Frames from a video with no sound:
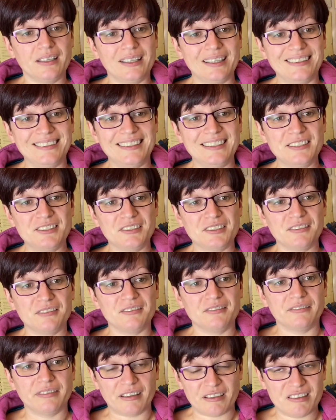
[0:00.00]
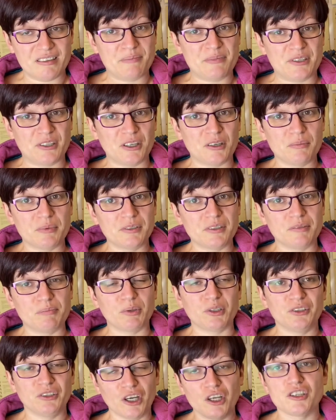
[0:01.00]
It is very absorbent,
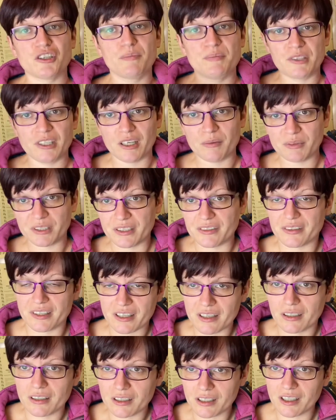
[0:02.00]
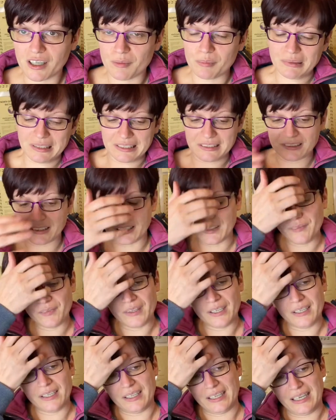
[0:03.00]
but not as absorbent as the corn cob litter.
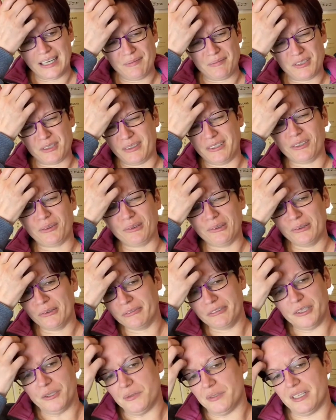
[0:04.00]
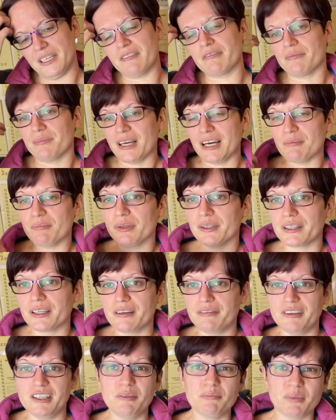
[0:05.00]
So I don't love using it from that
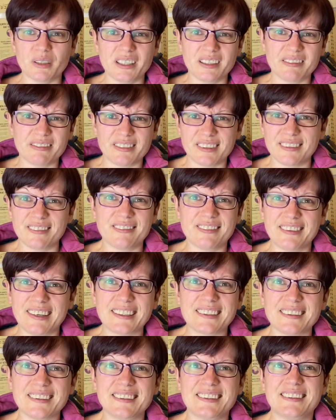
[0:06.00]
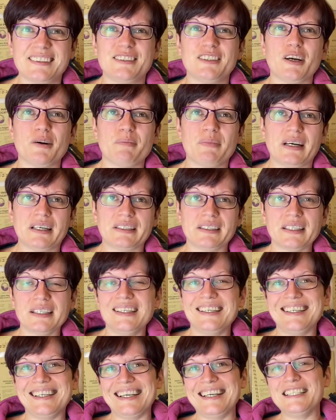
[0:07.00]
point of view, but for adults it's not bad.
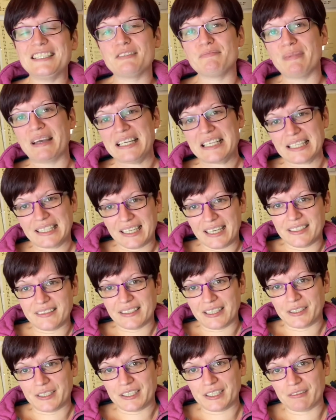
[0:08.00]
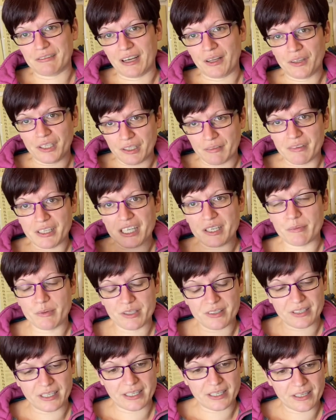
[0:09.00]
Its major letdown is around the
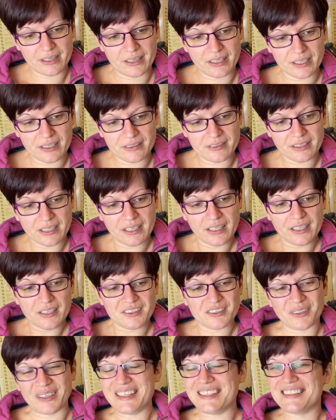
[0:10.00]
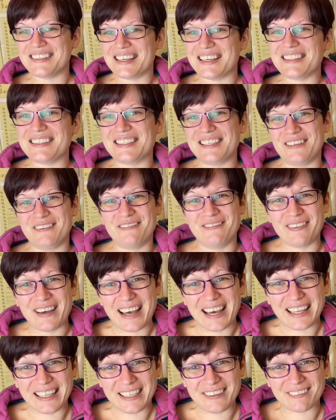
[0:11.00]
enrichment side of things. So it sits in a
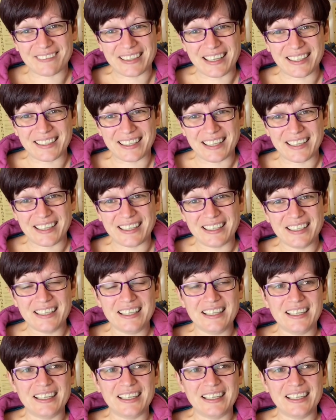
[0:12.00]
fairly flat layer.